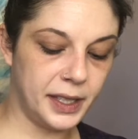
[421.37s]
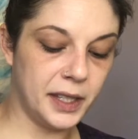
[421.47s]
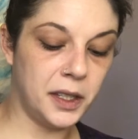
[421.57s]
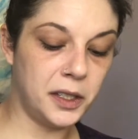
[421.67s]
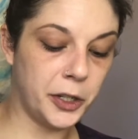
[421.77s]
This
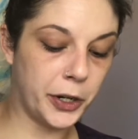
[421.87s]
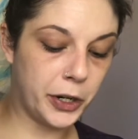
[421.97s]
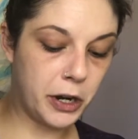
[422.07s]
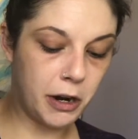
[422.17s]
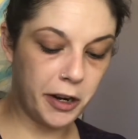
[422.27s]
is their
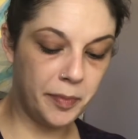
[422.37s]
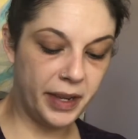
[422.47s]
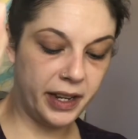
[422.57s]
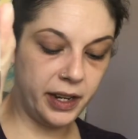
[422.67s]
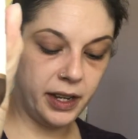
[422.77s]

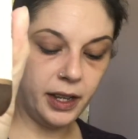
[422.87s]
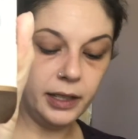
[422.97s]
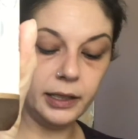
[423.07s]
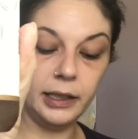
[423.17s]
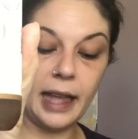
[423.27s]
Cardamom
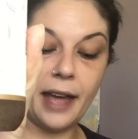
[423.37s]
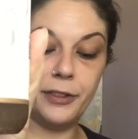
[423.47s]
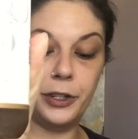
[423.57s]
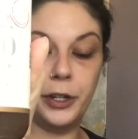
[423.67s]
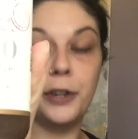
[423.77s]

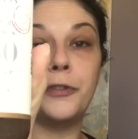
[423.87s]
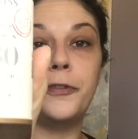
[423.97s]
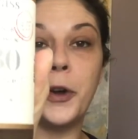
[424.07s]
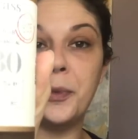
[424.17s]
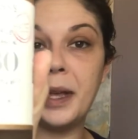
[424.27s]
Lavender
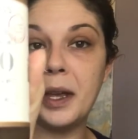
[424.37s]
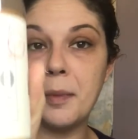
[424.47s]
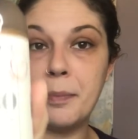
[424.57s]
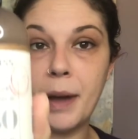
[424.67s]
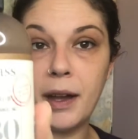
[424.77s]
Foaming
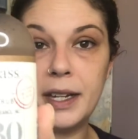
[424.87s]
Body